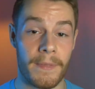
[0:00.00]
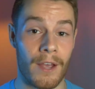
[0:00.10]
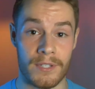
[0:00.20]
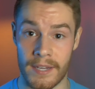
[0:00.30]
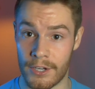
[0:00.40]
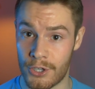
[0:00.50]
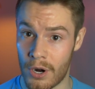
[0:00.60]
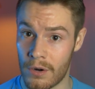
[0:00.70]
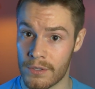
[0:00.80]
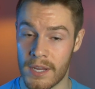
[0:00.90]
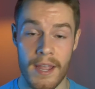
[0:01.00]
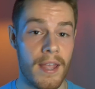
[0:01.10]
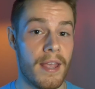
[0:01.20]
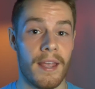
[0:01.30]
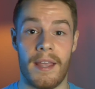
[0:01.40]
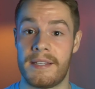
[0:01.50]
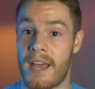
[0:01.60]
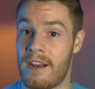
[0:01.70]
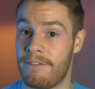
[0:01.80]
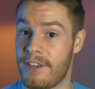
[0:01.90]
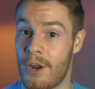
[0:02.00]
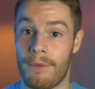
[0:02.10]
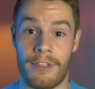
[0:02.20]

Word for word: Now, St. Charles is kind of, you know,